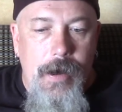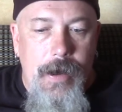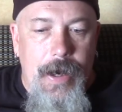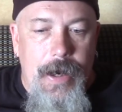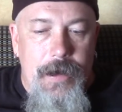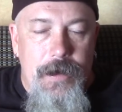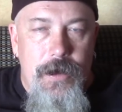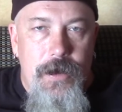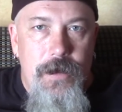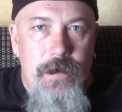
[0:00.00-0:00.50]

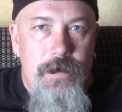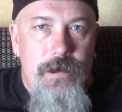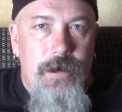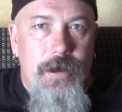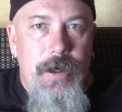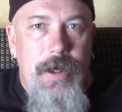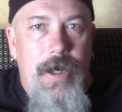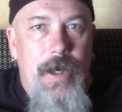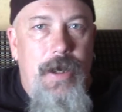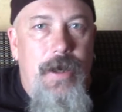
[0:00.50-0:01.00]
And
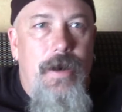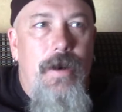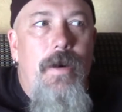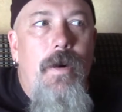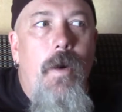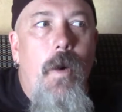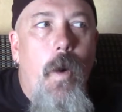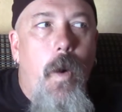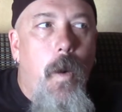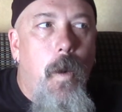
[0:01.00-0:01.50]
usually
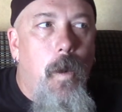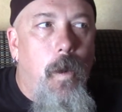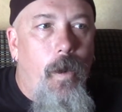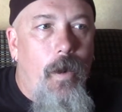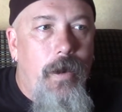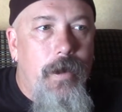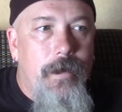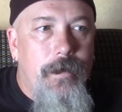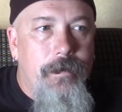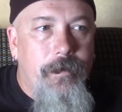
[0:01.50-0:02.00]

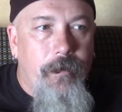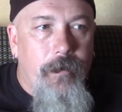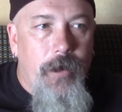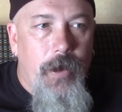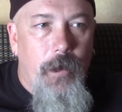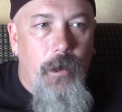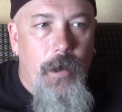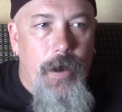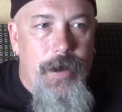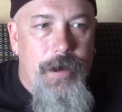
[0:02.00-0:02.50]

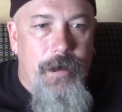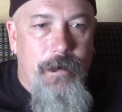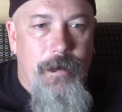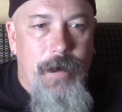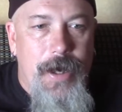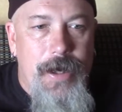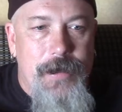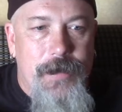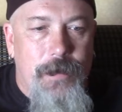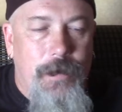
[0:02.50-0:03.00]
with a
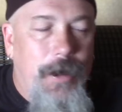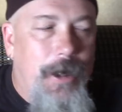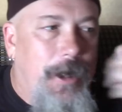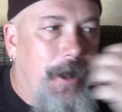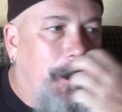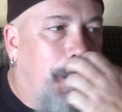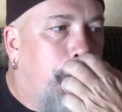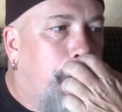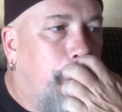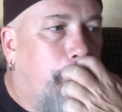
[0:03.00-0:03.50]
race where